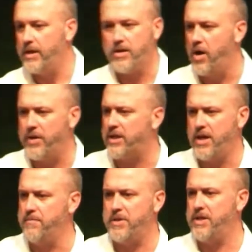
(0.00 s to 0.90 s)
no, it
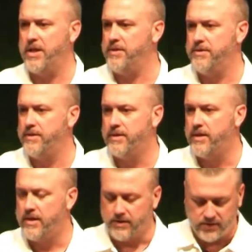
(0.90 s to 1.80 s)
can't be done.
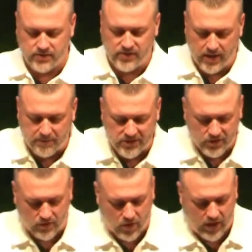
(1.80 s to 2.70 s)
This is how much
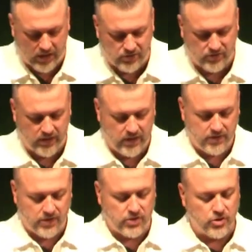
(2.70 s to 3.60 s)
it costs.
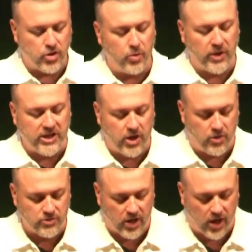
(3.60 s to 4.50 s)
This is who we
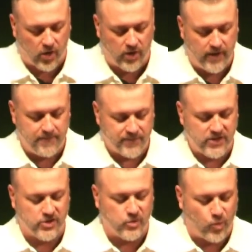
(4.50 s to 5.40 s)
don't know.
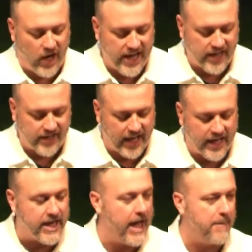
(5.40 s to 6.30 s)
This is why it
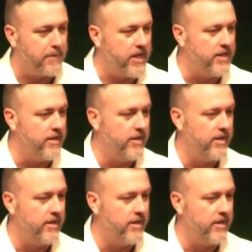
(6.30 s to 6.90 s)
can't happen.